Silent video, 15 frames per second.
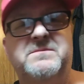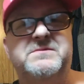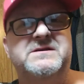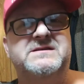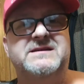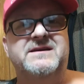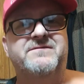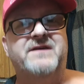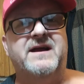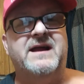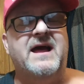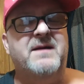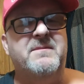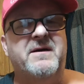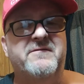up to see if I
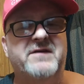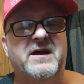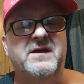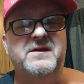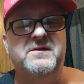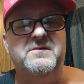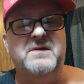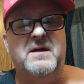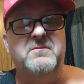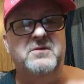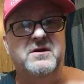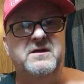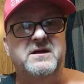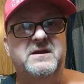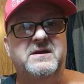got my value. I'm
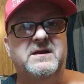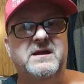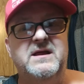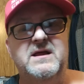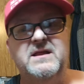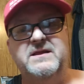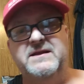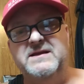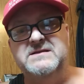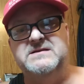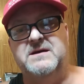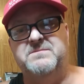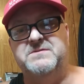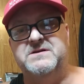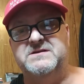looking
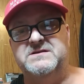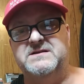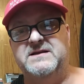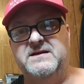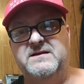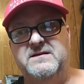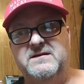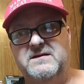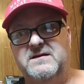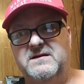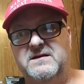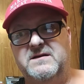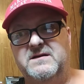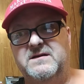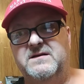these up to see
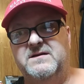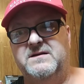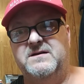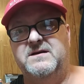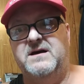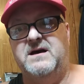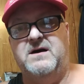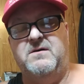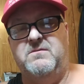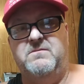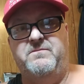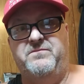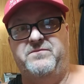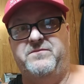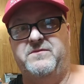uh,
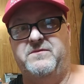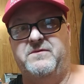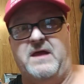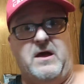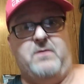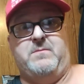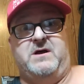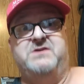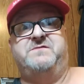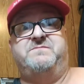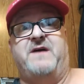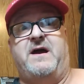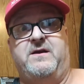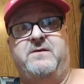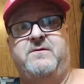how much
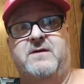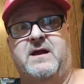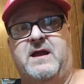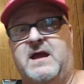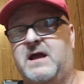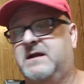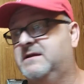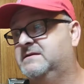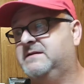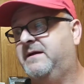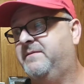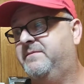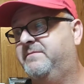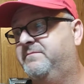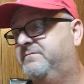value I got because I,